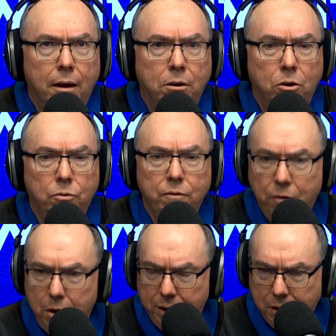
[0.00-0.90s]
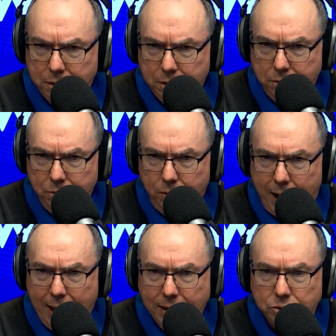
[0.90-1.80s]
You're referring to
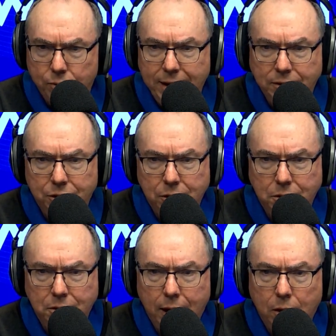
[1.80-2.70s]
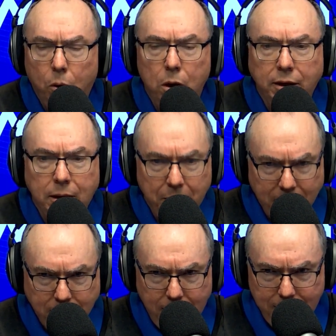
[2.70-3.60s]
Alex Greenwich's equality
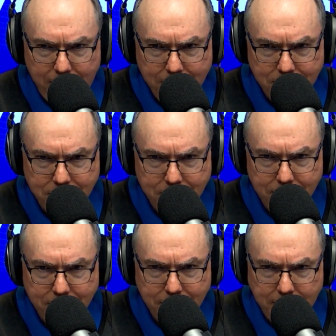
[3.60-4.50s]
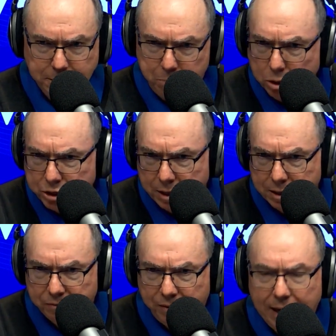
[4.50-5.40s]
bill, and uh, he's pushing
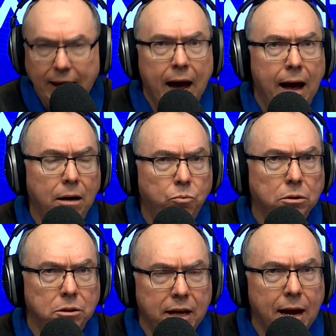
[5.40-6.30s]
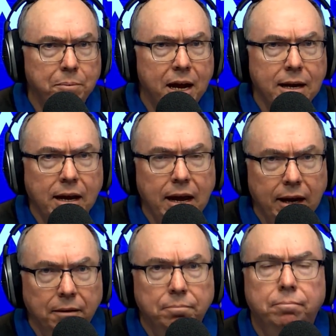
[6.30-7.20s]
this fairly hard. What's the update here?